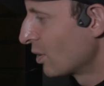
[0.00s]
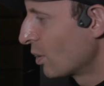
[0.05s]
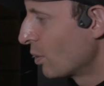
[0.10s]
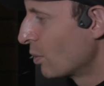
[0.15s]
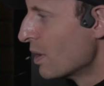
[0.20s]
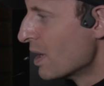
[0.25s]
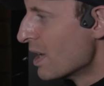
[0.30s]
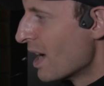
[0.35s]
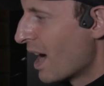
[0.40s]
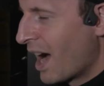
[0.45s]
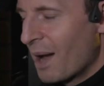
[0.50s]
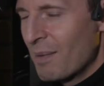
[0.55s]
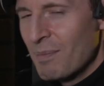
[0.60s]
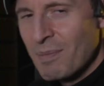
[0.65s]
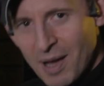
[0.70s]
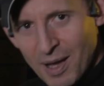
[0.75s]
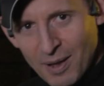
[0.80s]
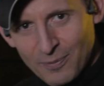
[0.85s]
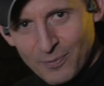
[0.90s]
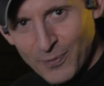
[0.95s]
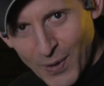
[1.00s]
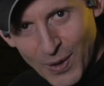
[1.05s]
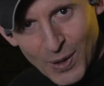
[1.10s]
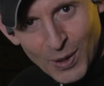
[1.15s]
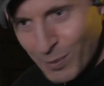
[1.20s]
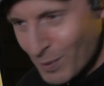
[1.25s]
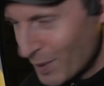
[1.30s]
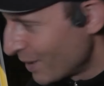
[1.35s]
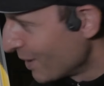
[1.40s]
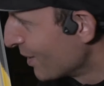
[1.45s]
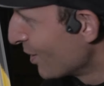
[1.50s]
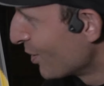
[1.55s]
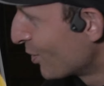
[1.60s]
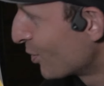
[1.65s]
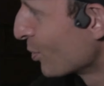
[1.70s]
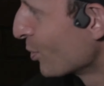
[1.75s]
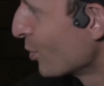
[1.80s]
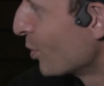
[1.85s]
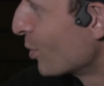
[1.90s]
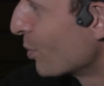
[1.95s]
So I'm not following
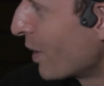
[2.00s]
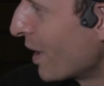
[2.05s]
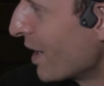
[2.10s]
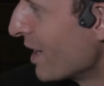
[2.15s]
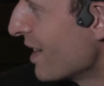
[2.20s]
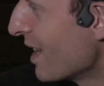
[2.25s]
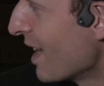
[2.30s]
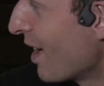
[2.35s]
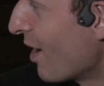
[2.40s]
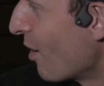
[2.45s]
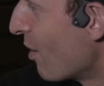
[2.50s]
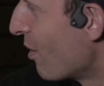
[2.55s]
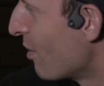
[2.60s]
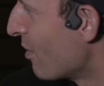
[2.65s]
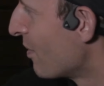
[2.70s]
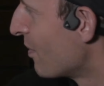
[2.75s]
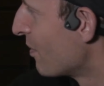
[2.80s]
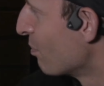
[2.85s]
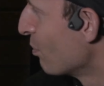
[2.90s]
this rule right now,